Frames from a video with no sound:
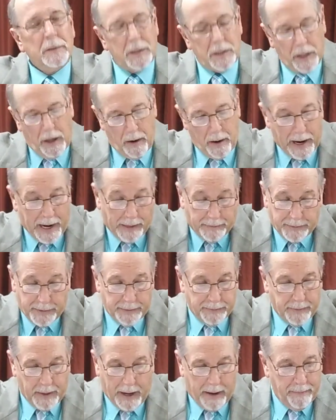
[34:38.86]
So I,
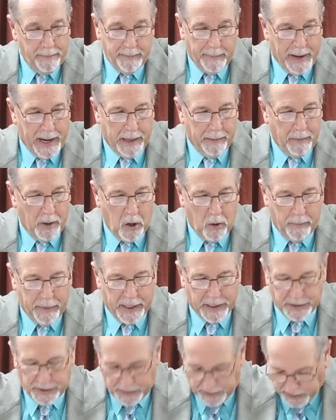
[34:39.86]
I mind my own
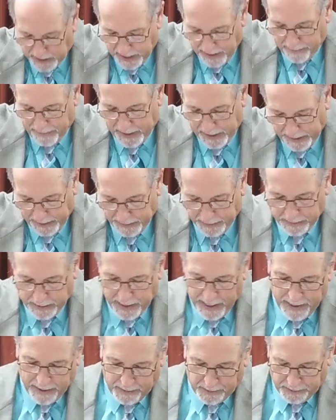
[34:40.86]
business, kept my head
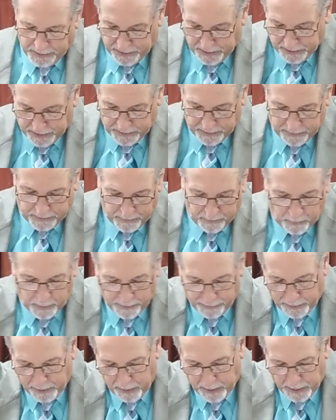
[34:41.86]
down, and just
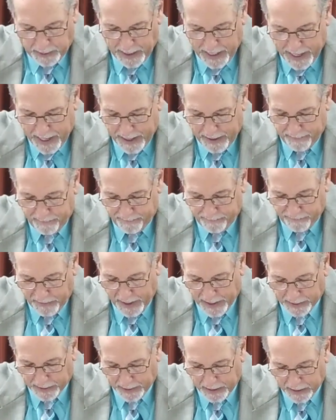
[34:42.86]
went through the line.
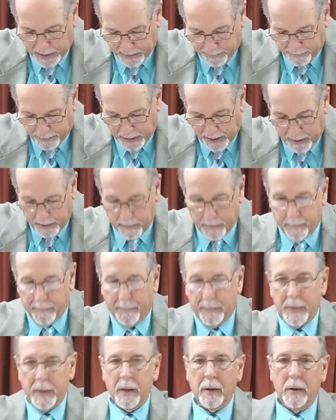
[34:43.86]
Finally got up there,
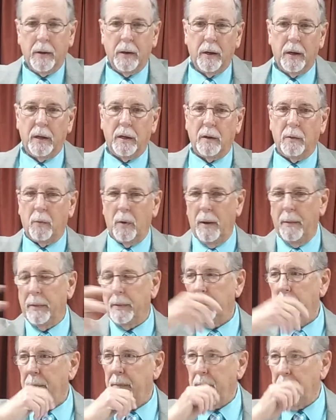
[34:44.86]
and a
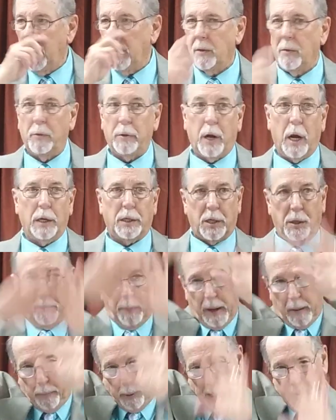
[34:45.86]
woman, you know, they got these
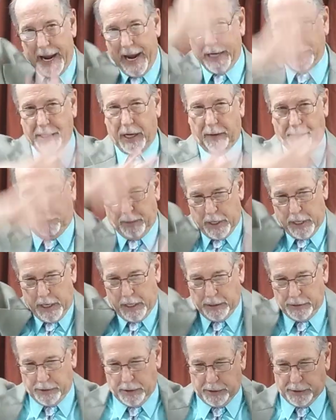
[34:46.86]
big plastic
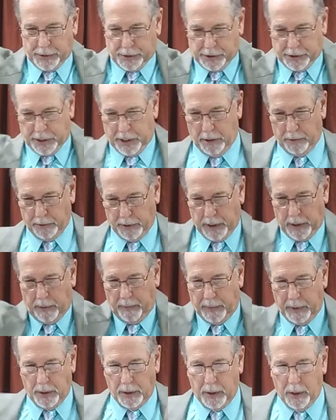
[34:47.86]
things that shield them,
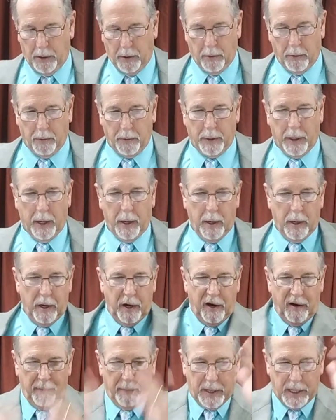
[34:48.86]
you know, and
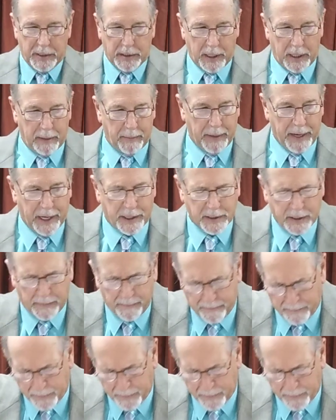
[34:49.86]
everybody's got a mask.